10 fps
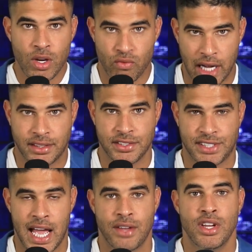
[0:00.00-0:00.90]
write this
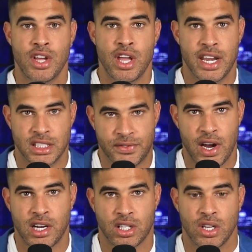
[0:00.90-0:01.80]
down. It is
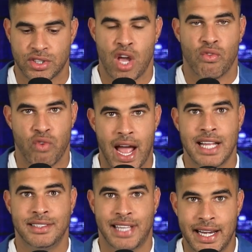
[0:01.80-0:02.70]
very close.
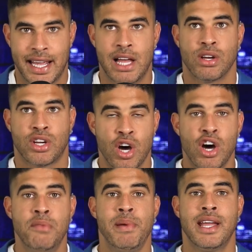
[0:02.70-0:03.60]
Ryan Tannehill
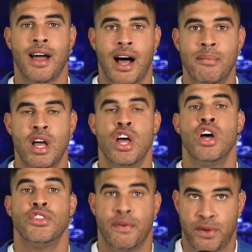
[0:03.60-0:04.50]
could become
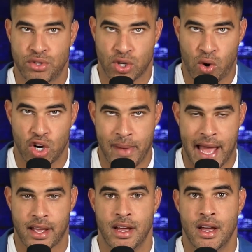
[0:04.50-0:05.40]
the future
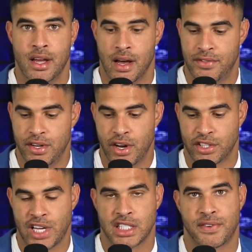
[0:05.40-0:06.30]
quarterback of the New
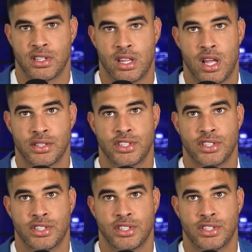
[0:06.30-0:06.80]
York Jets for the long